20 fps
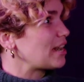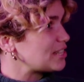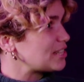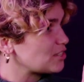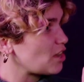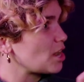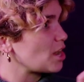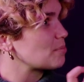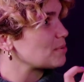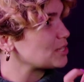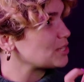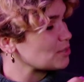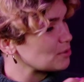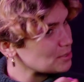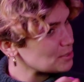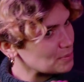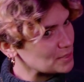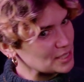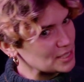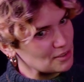It's got to be so
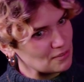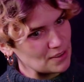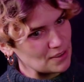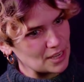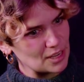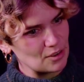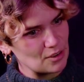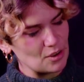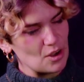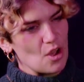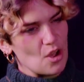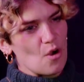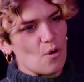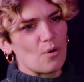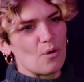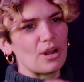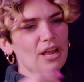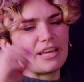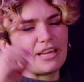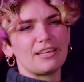specific.
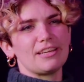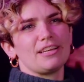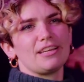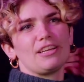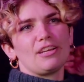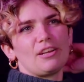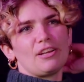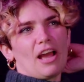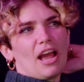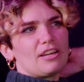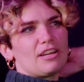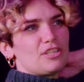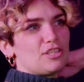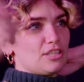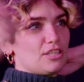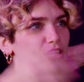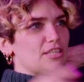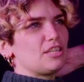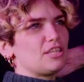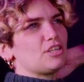Or like, I just
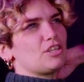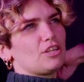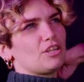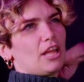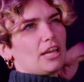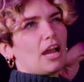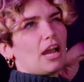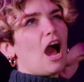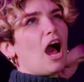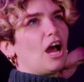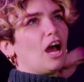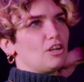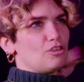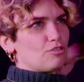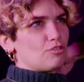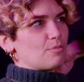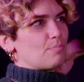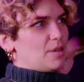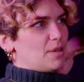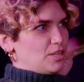listened to like
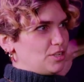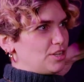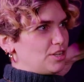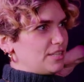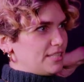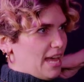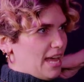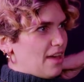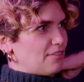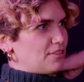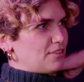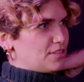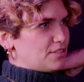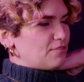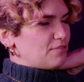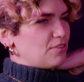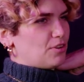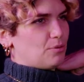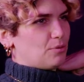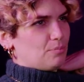100 pitches at this
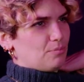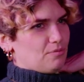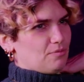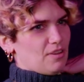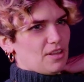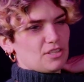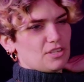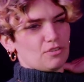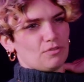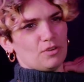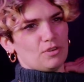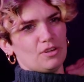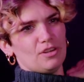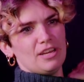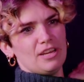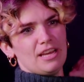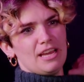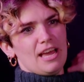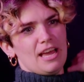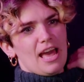film festival.
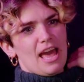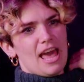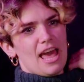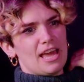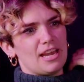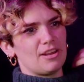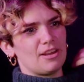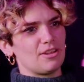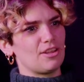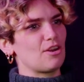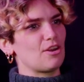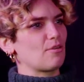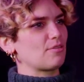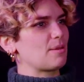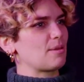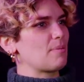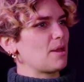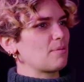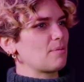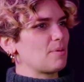And the
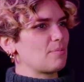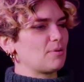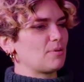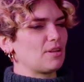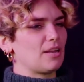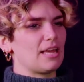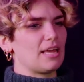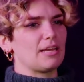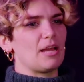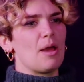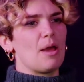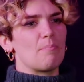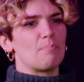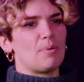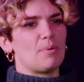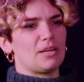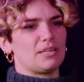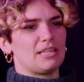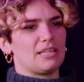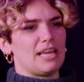amount of people are like,
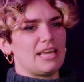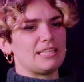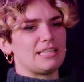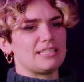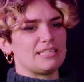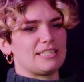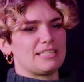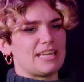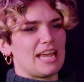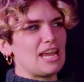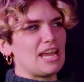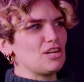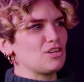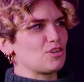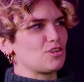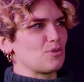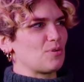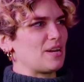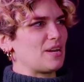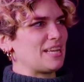but it's
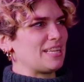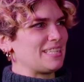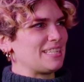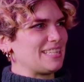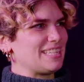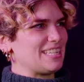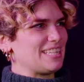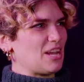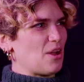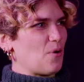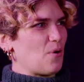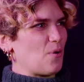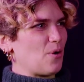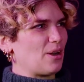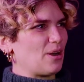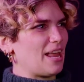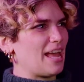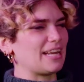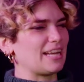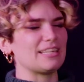dangerous. Or
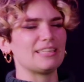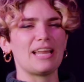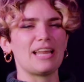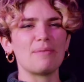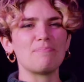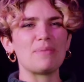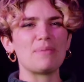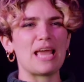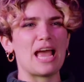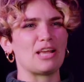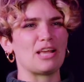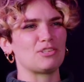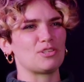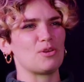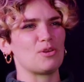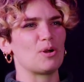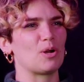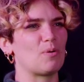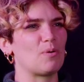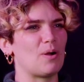like, let me ask
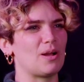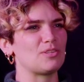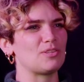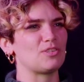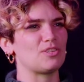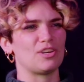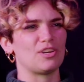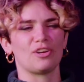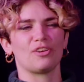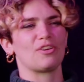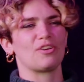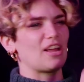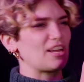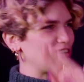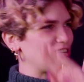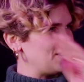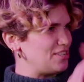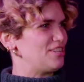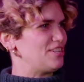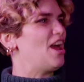you a question. And you're
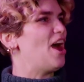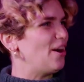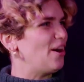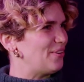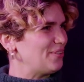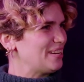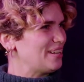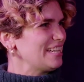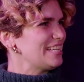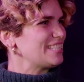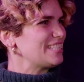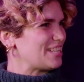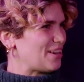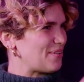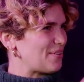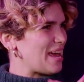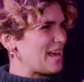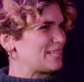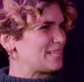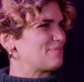like, no, don't
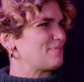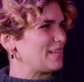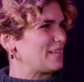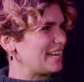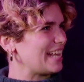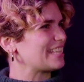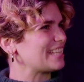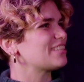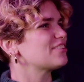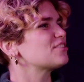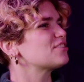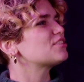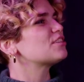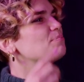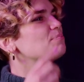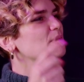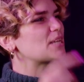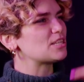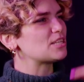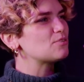ask me. Like
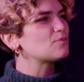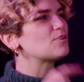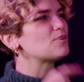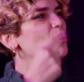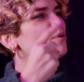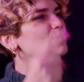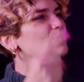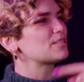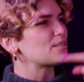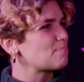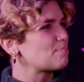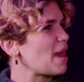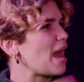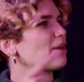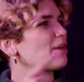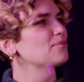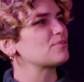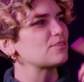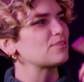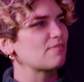because you notice the
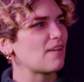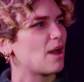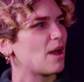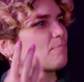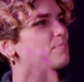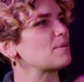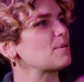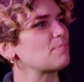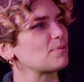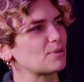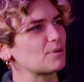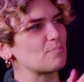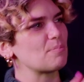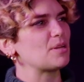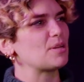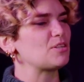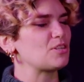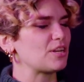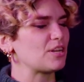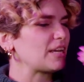patterns of how people are
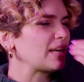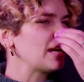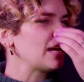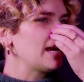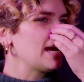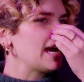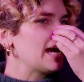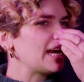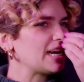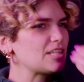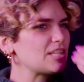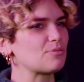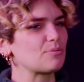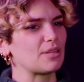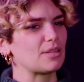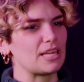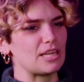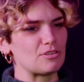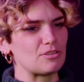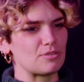pitching. And it's
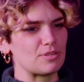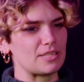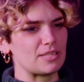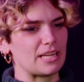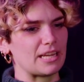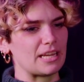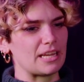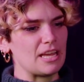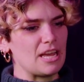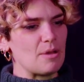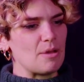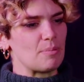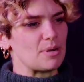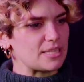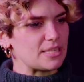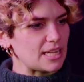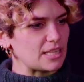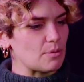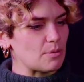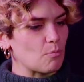really interesting. But it's
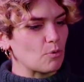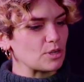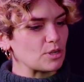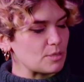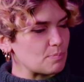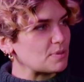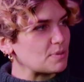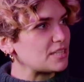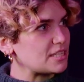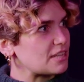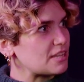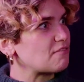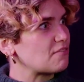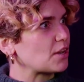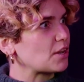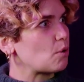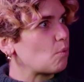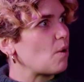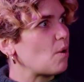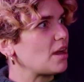like the more
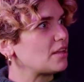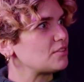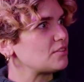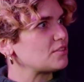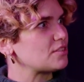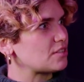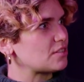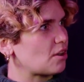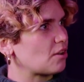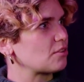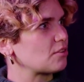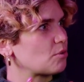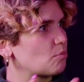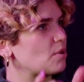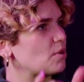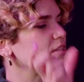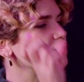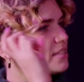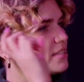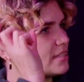specific ones are the
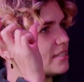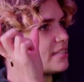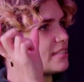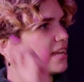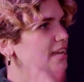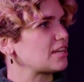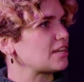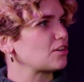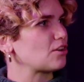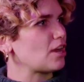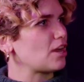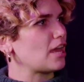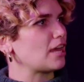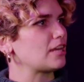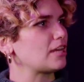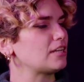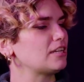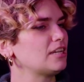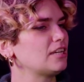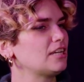ones that stay in your head.